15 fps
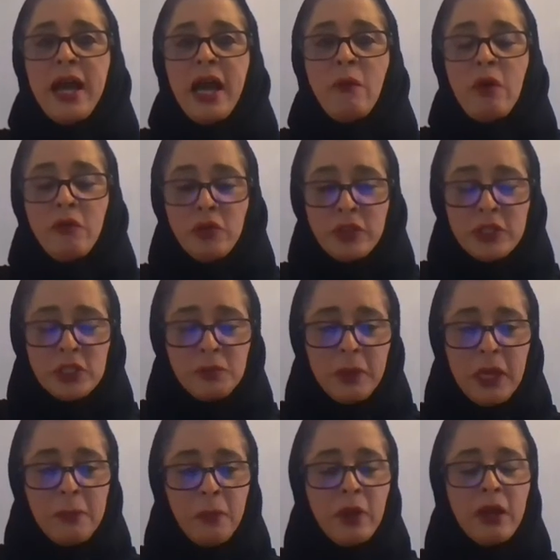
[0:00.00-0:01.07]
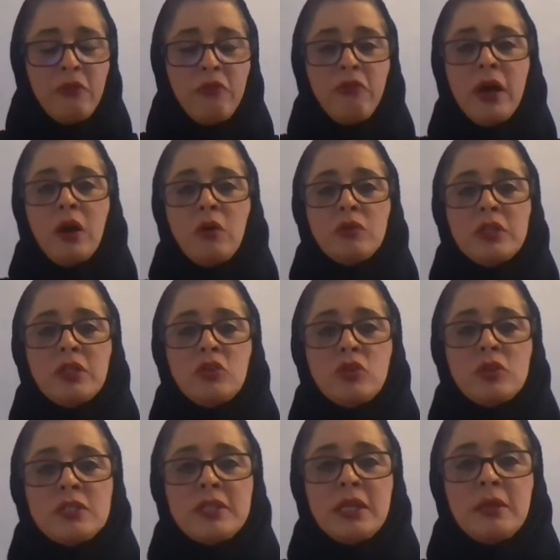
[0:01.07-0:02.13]
However, this paper I found
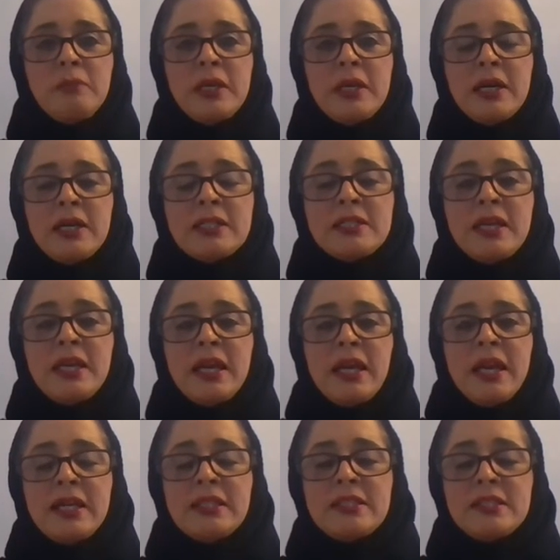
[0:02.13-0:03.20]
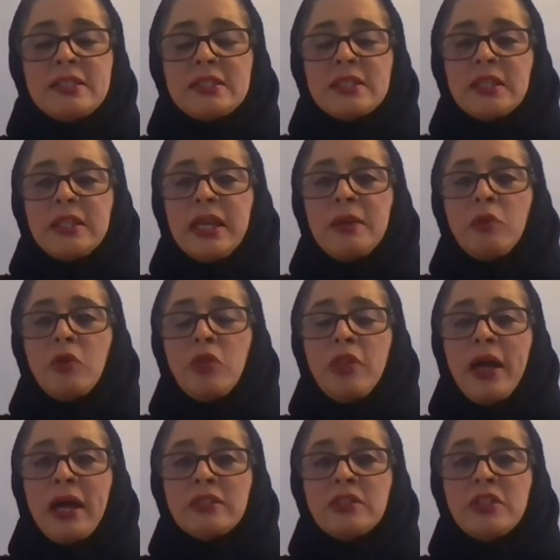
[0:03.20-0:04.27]
interesting because its disclaimer
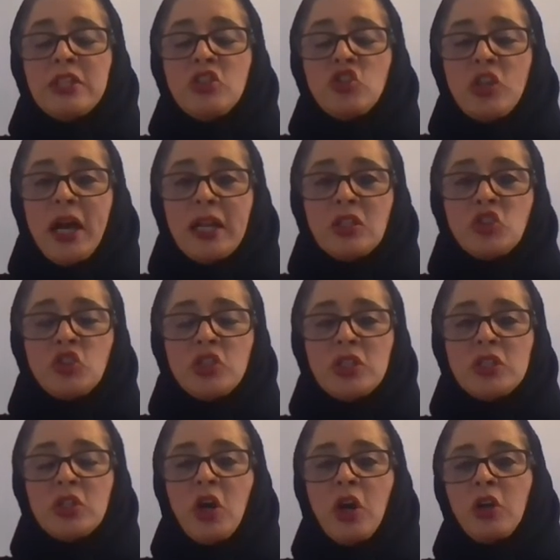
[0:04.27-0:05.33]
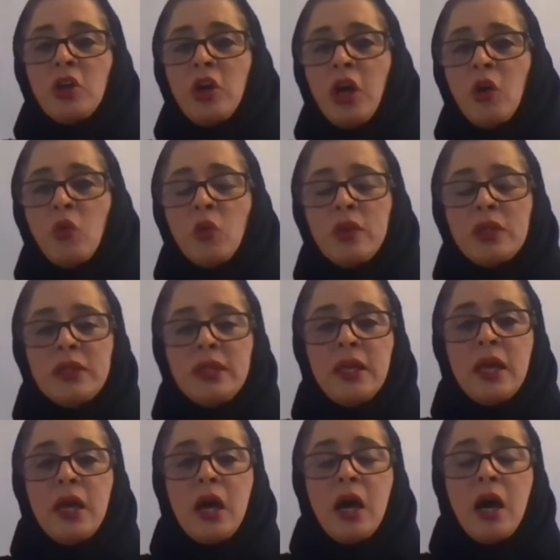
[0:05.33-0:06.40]
that the challenges are not
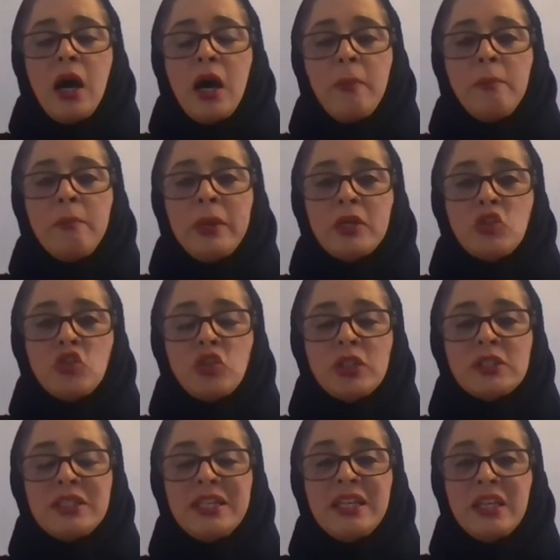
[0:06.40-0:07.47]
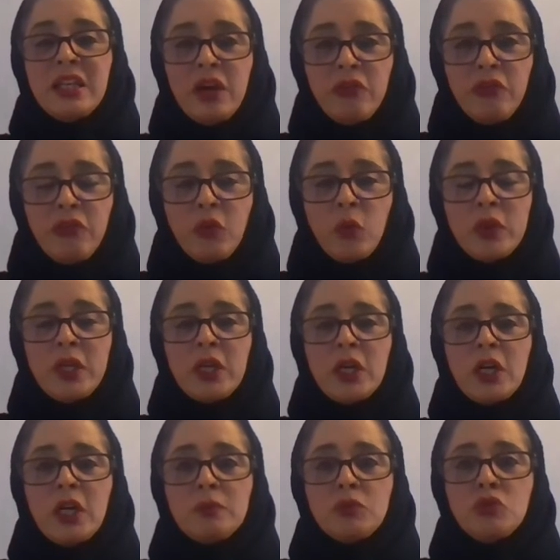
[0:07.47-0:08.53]
really mentioned enough when it
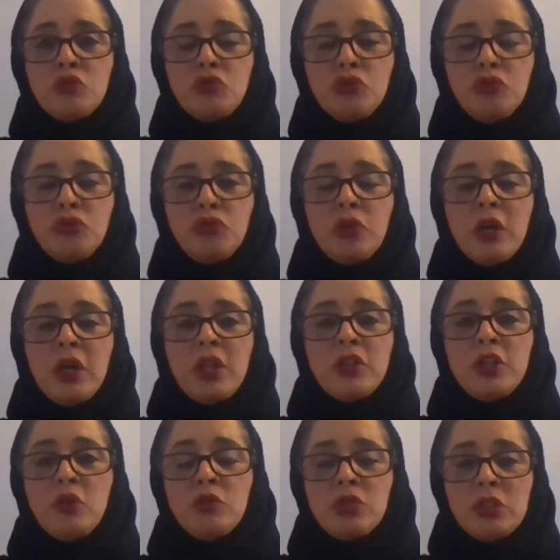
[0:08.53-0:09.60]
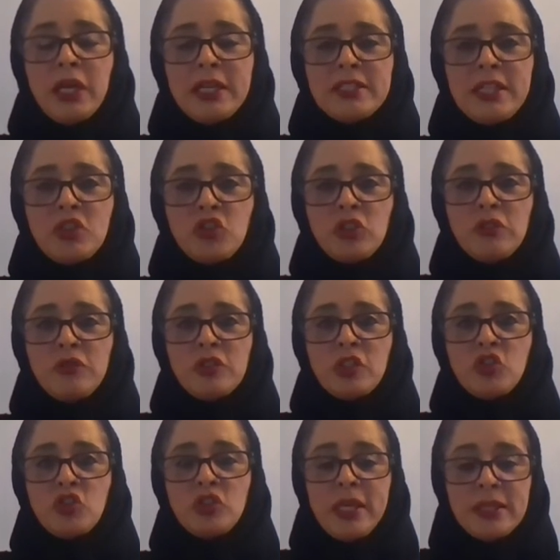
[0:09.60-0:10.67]
comes to the utilization of
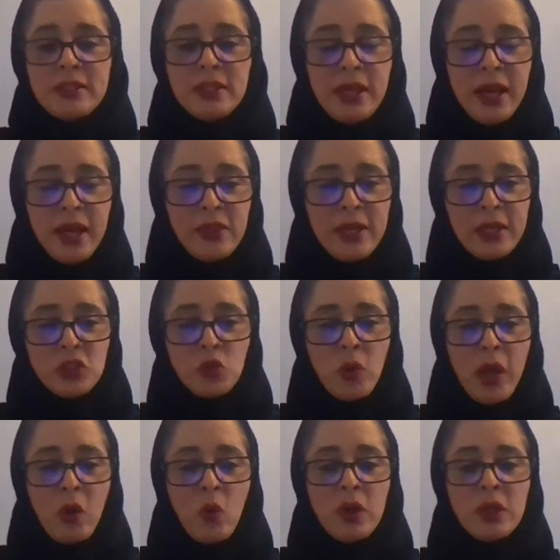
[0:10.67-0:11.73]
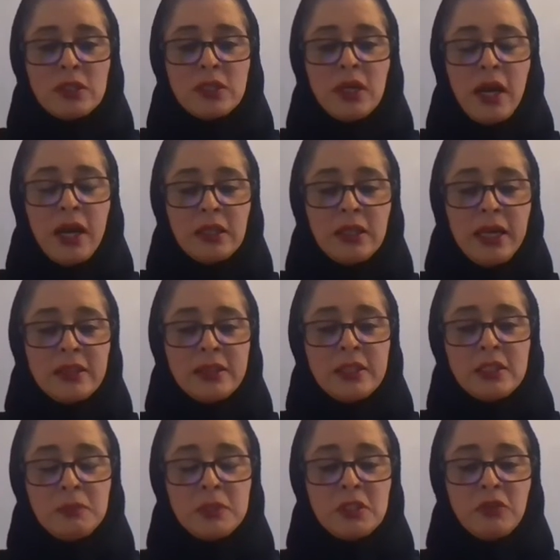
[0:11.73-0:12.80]
such data, and that's why I wanted to highlight
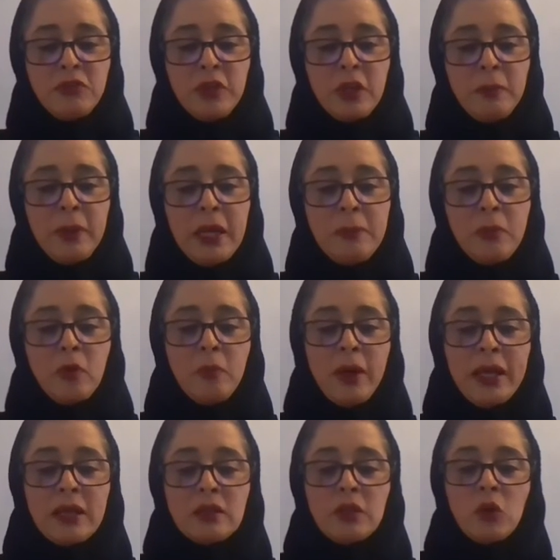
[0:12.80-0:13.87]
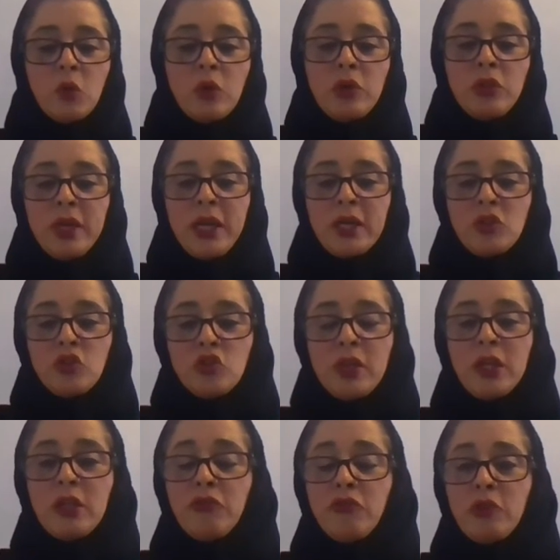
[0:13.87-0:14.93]
this specific paper by Klingworth and
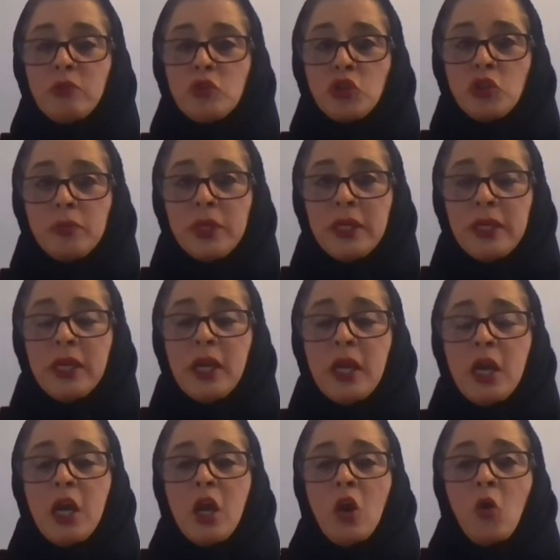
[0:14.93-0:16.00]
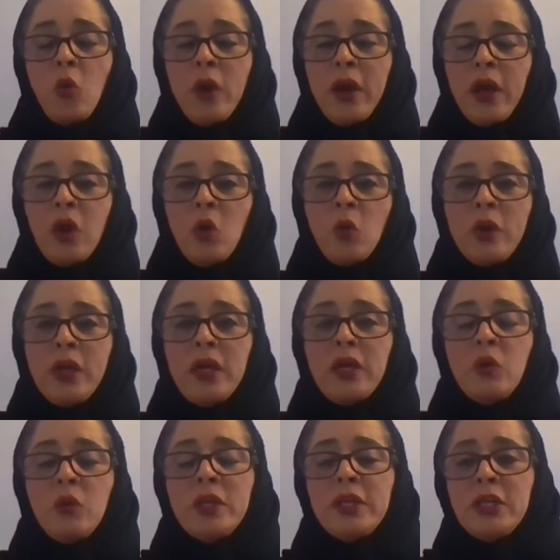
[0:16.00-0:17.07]
Schnell from Germany, where
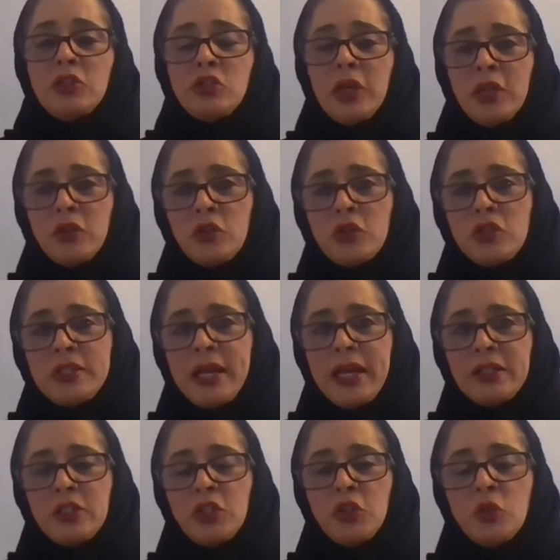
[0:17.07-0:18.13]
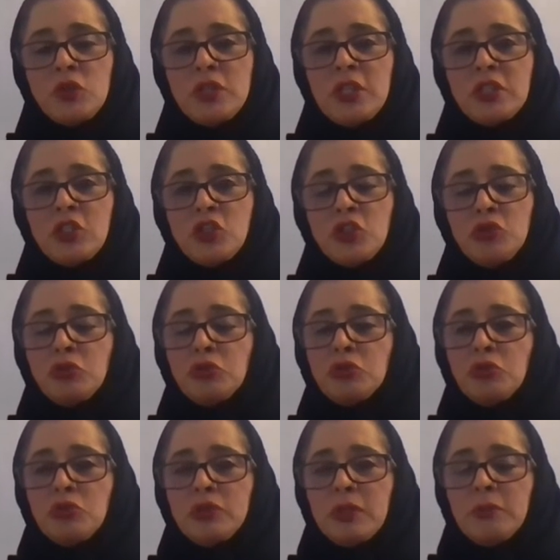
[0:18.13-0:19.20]
we need to understand in using digital
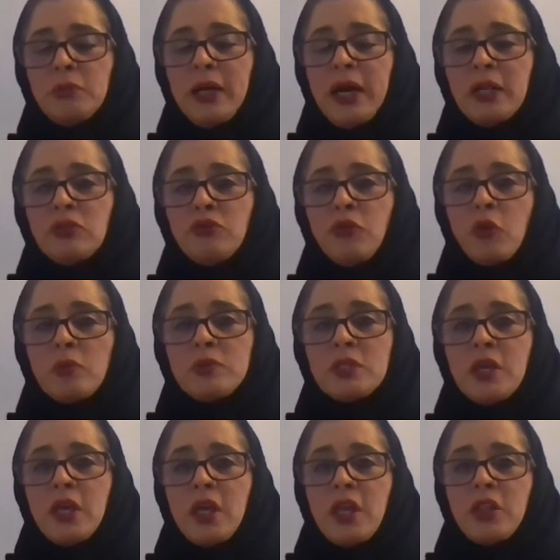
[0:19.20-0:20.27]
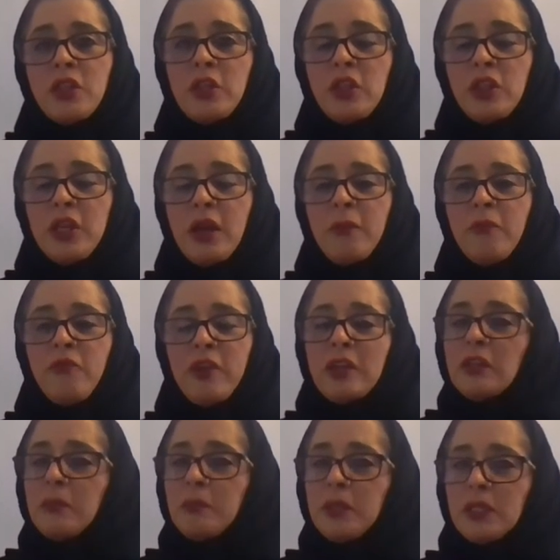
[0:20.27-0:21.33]
tools and platforms the
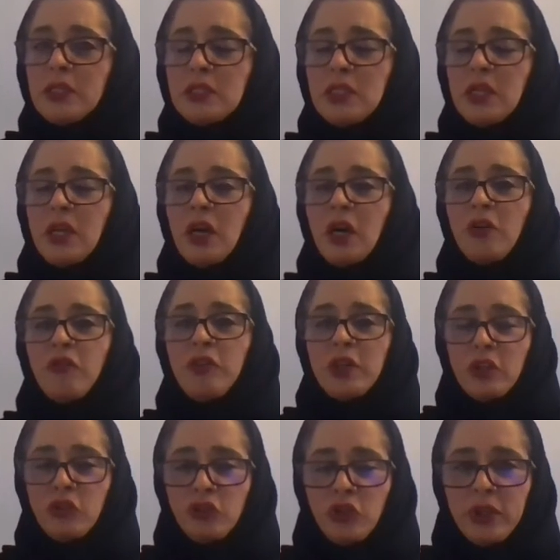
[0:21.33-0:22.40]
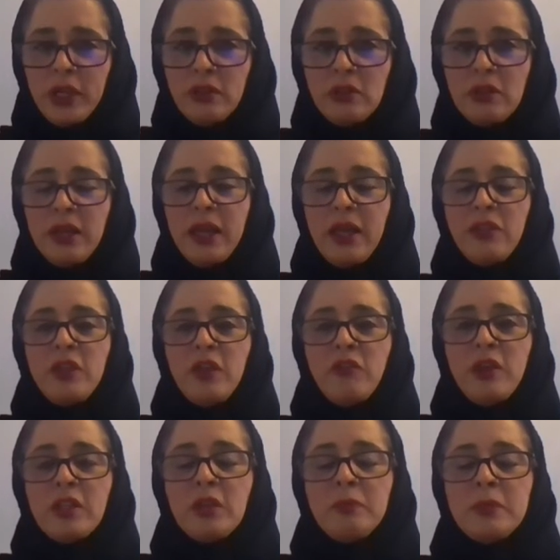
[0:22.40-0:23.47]
availability of internet and the
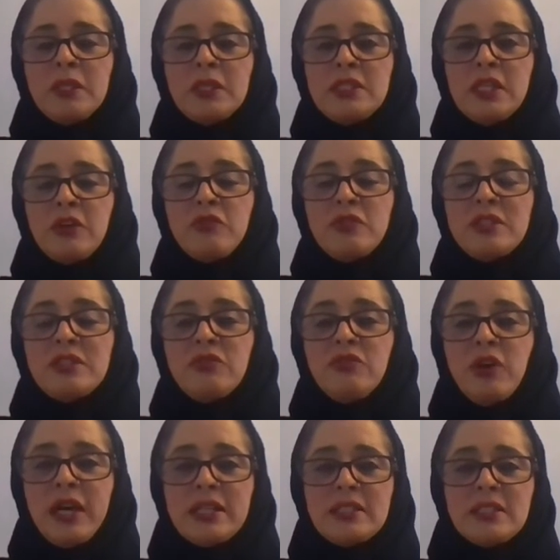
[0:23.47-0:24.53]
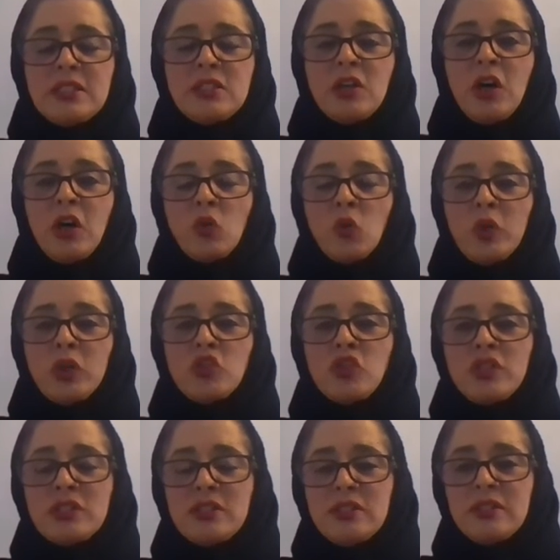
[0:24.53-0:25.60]
availability of the devices on which
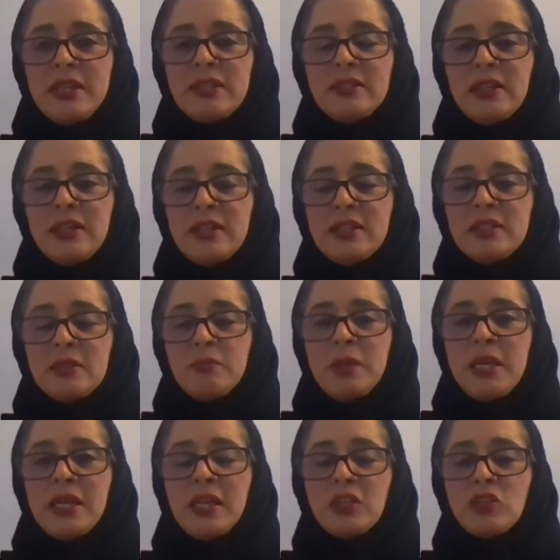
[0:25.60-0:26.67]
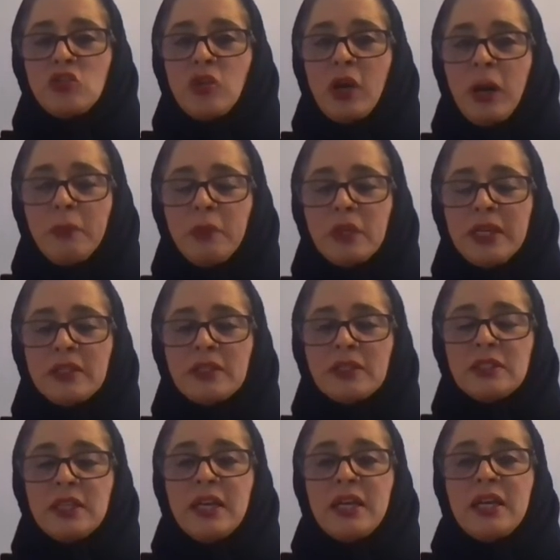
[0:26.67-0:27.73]
this data is being
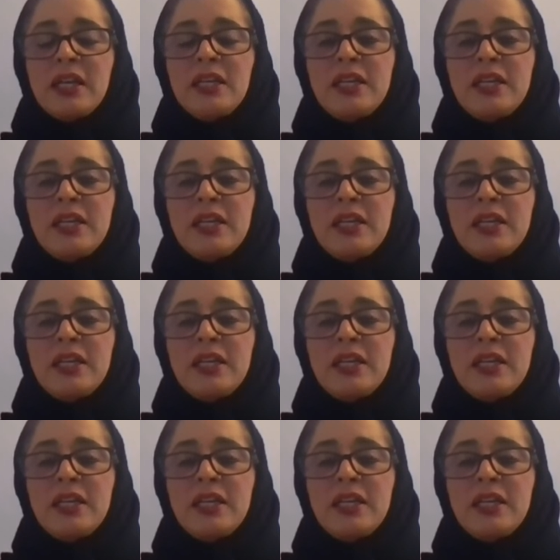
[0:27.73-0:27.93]
extrapolated